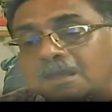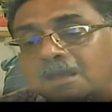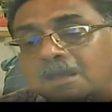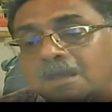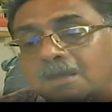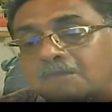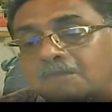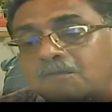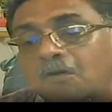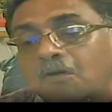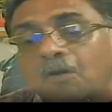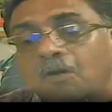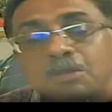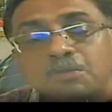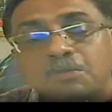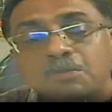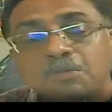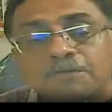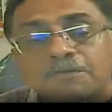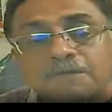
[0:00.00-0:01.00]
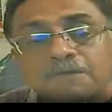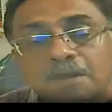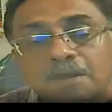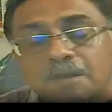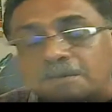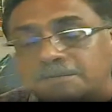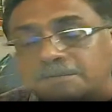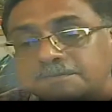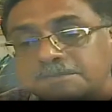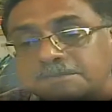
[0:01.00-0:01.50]
volume
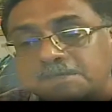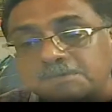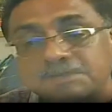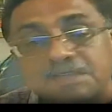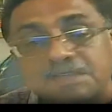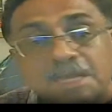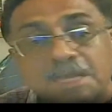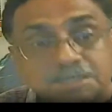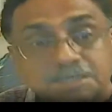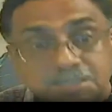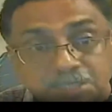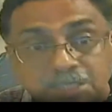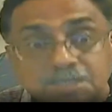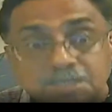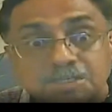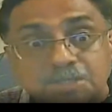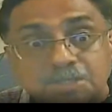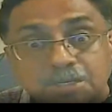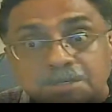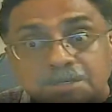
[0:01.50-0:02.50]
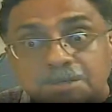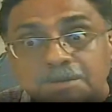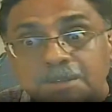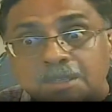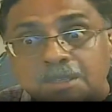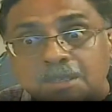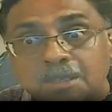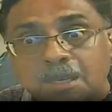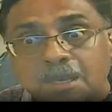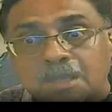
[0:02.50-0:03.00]
of substantiation,
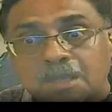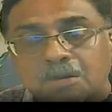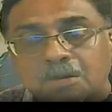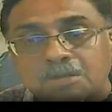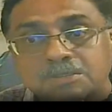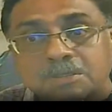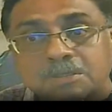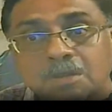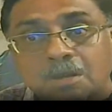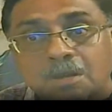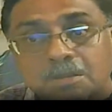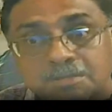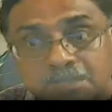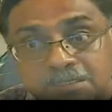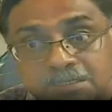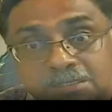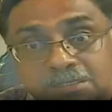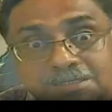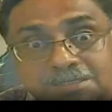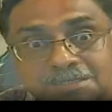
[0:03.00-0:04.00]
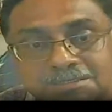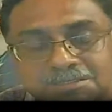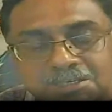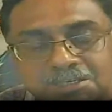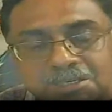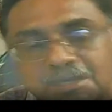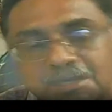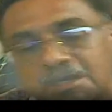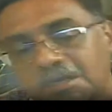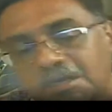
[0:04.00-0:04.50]
and also
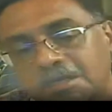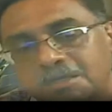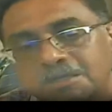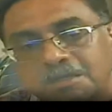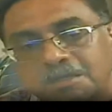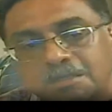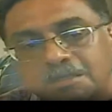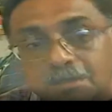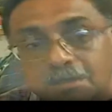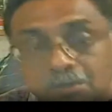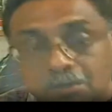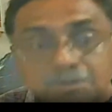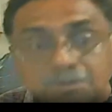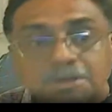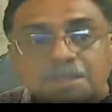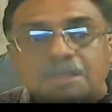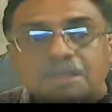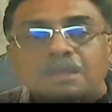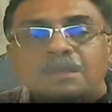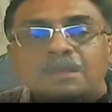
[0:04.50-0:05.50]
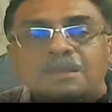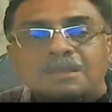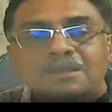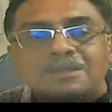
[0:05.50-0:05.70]
authenticity and authority.